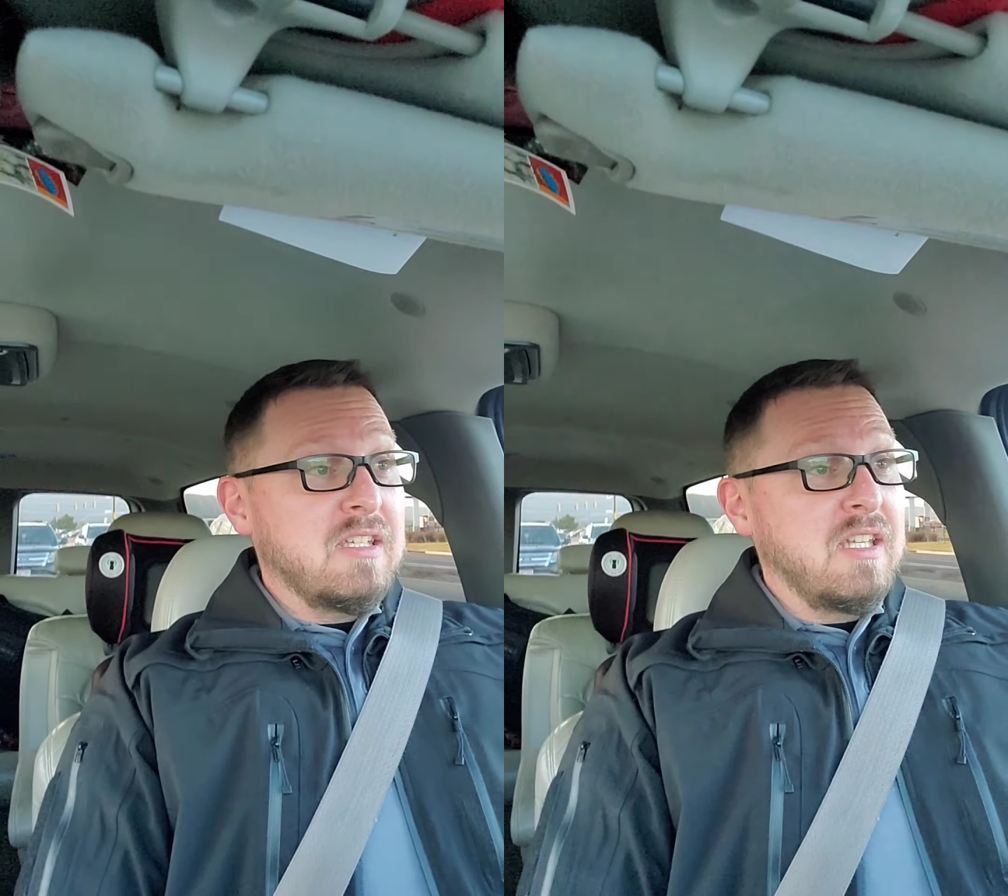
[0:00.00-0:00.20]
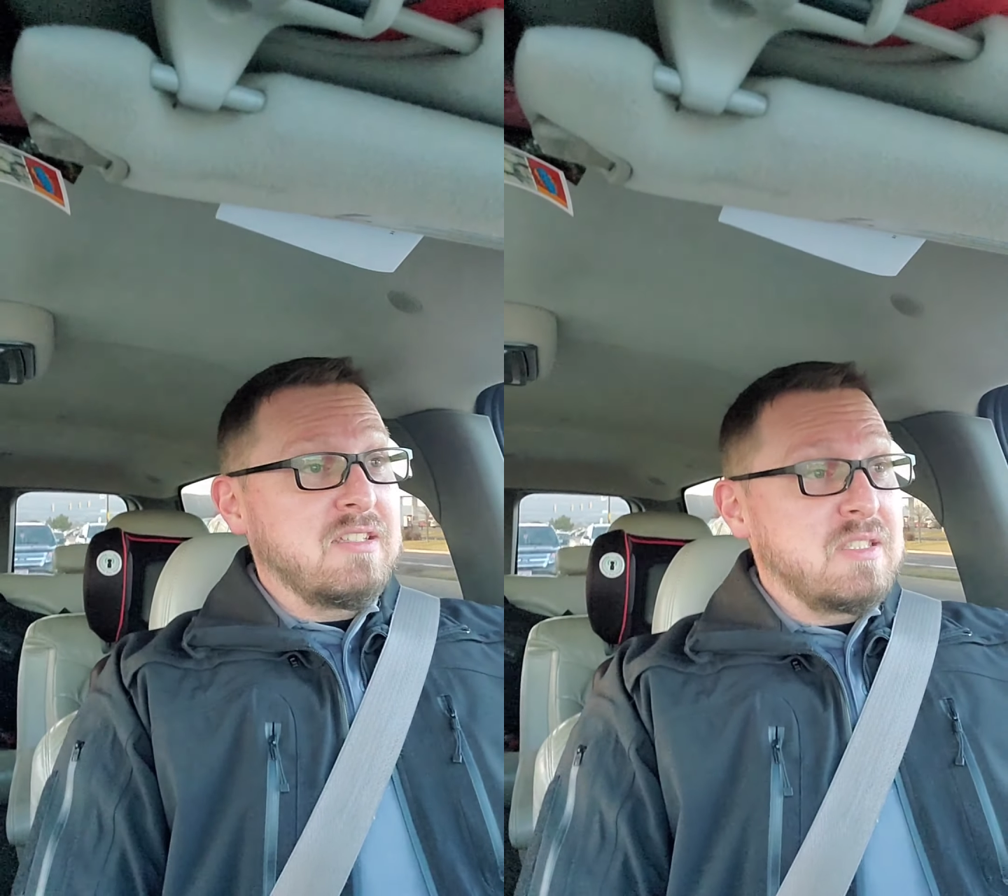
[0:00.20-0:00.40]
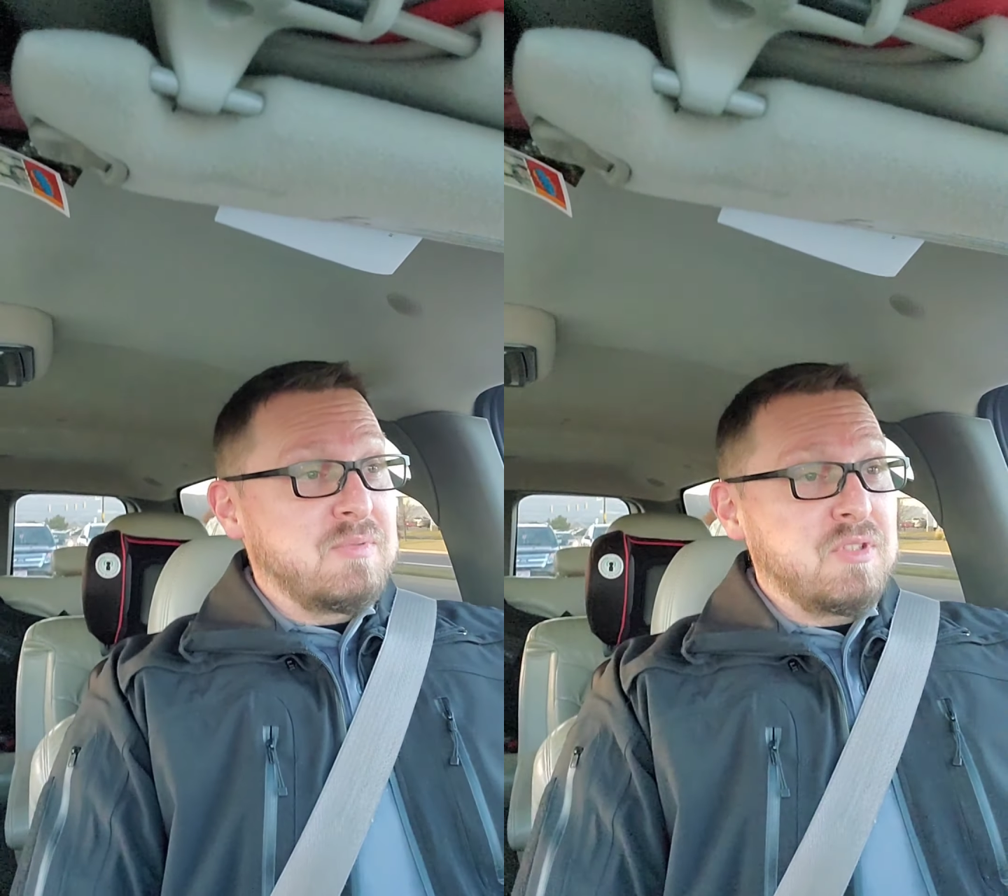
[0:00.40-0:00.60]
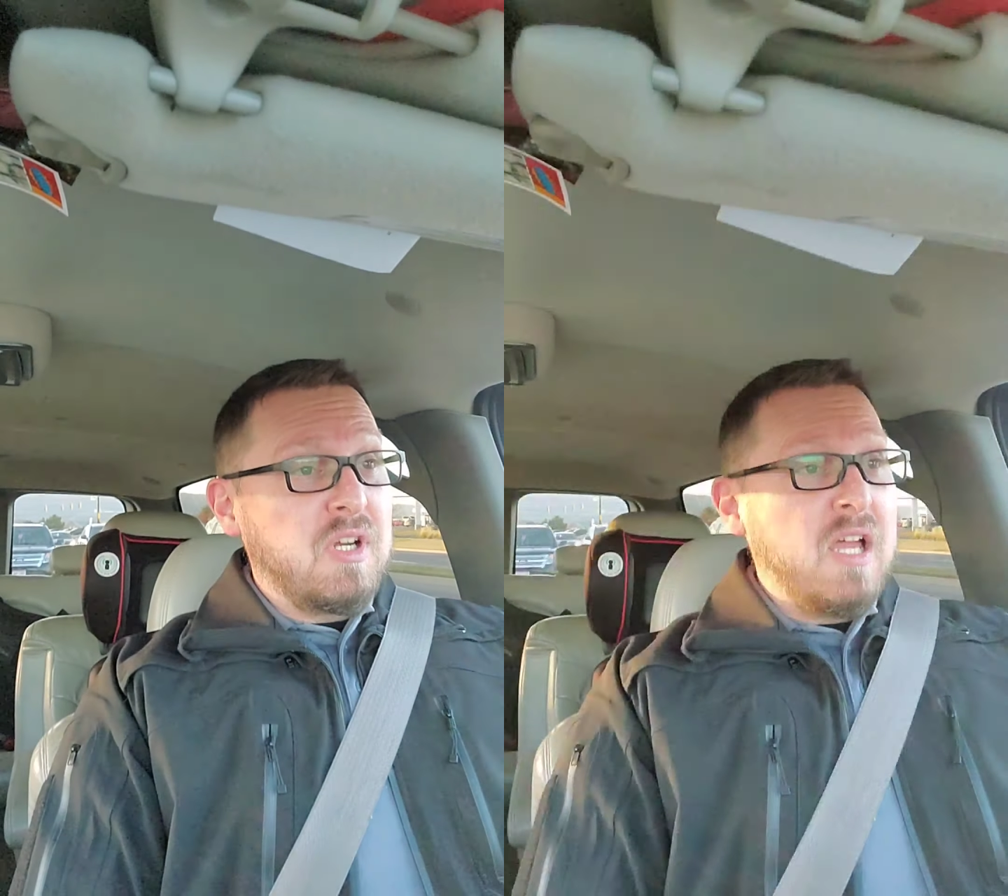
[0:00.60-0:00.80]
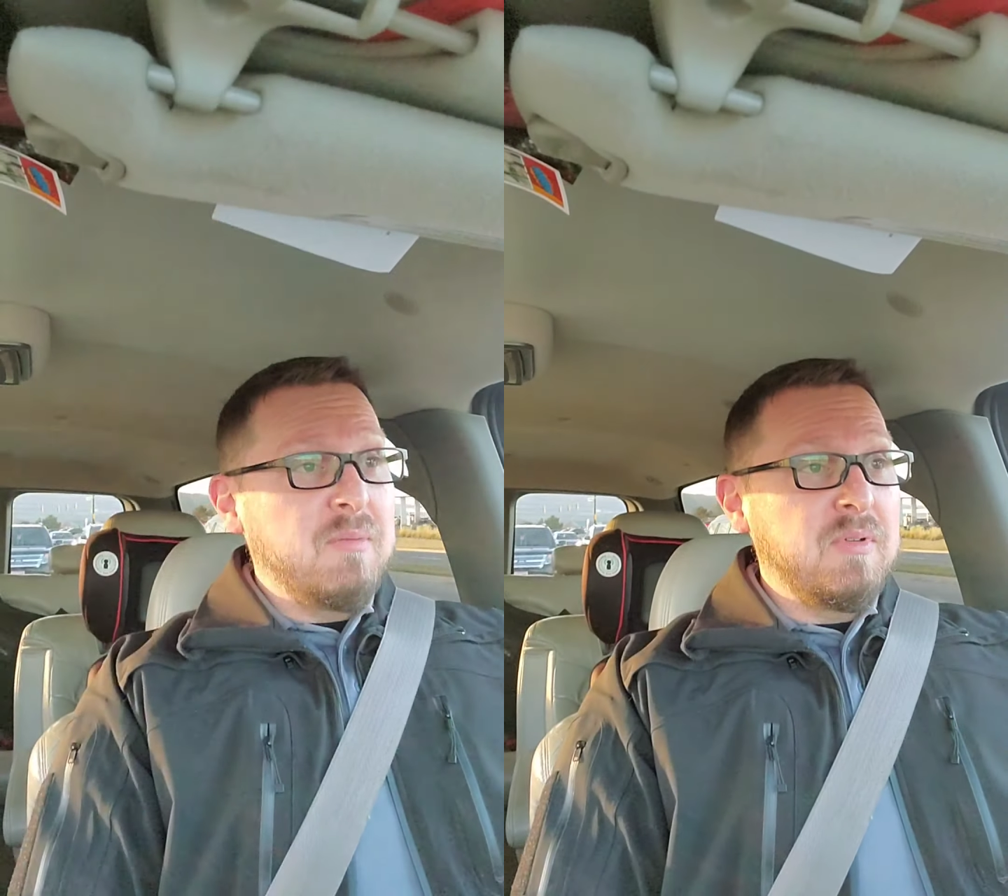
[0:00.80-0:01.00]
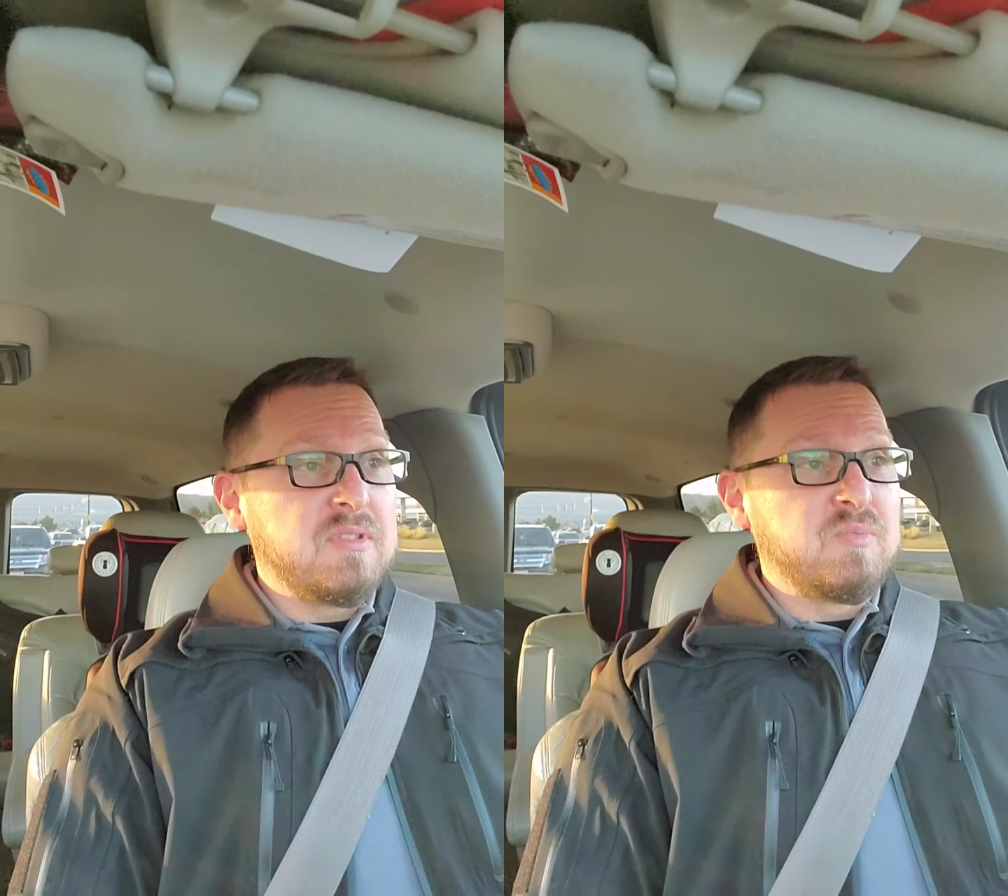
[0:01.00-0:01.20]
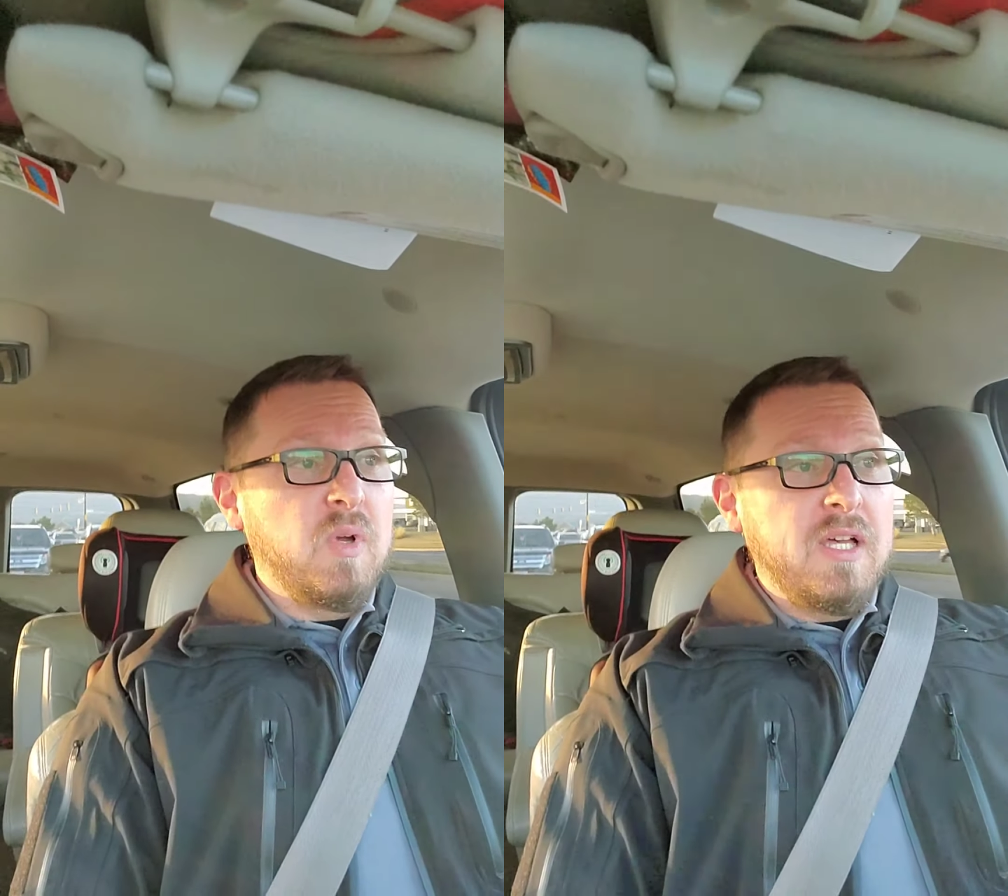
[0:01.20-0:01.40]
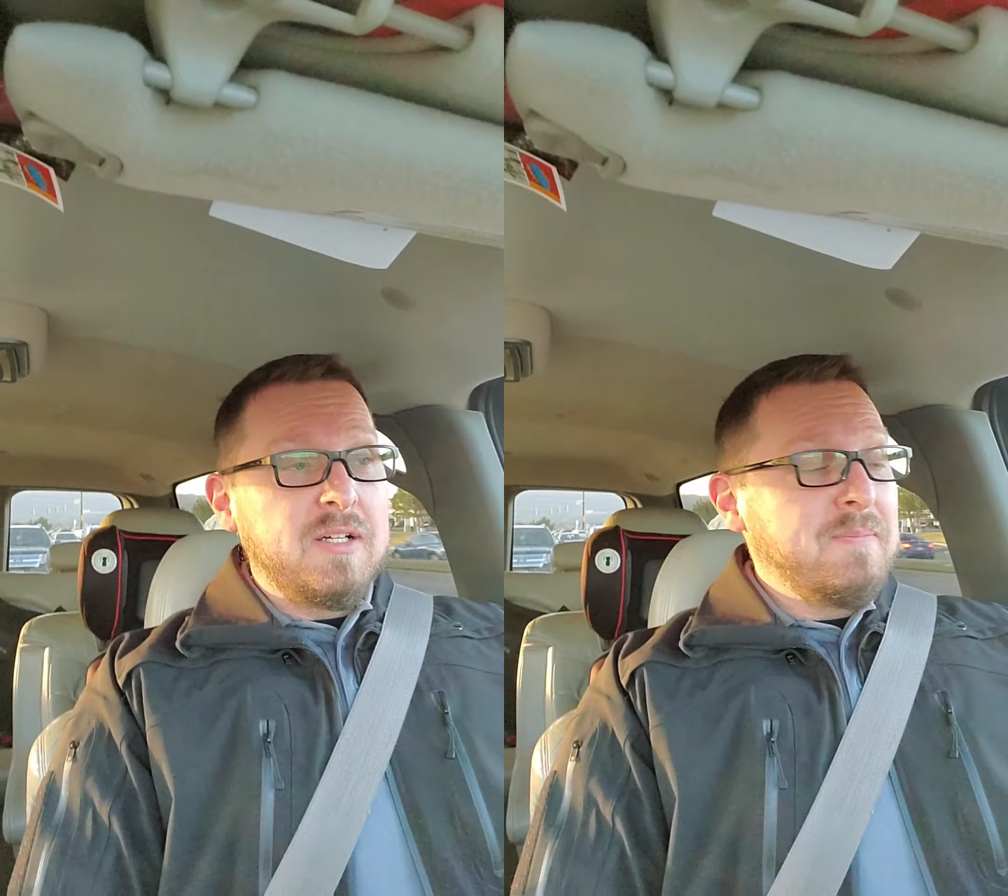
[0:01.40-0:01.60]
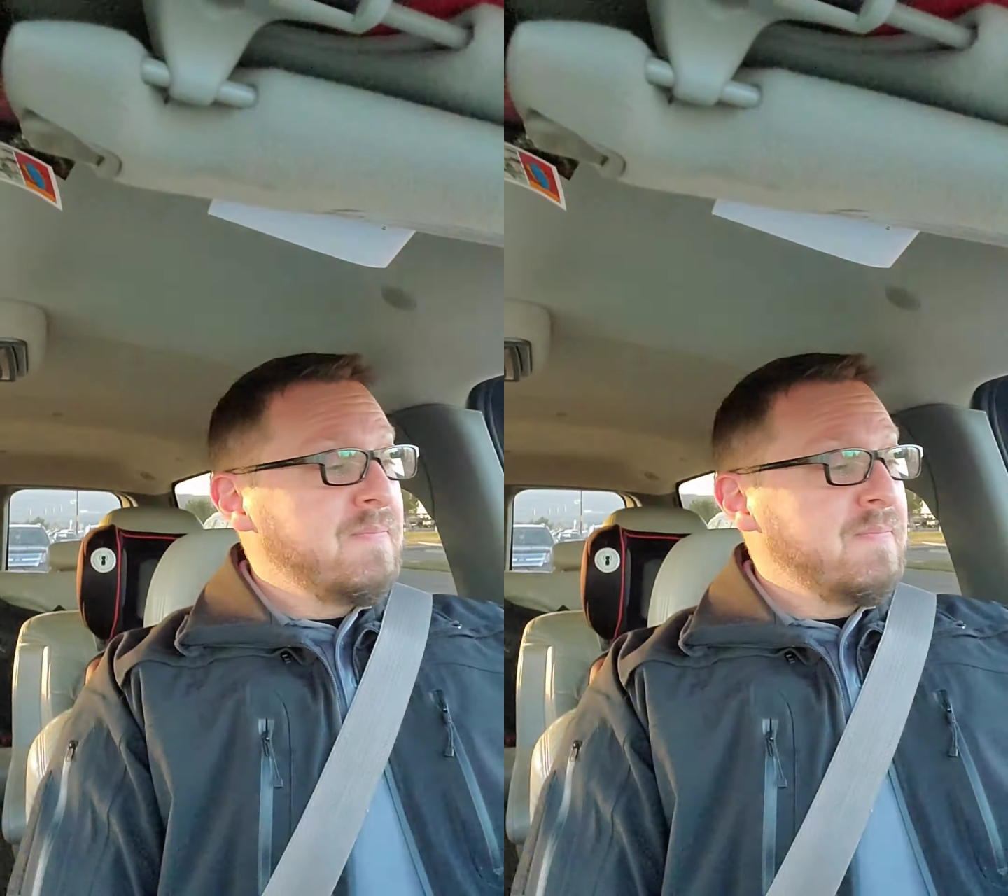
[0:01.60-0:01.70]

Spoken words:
and subscribe as well.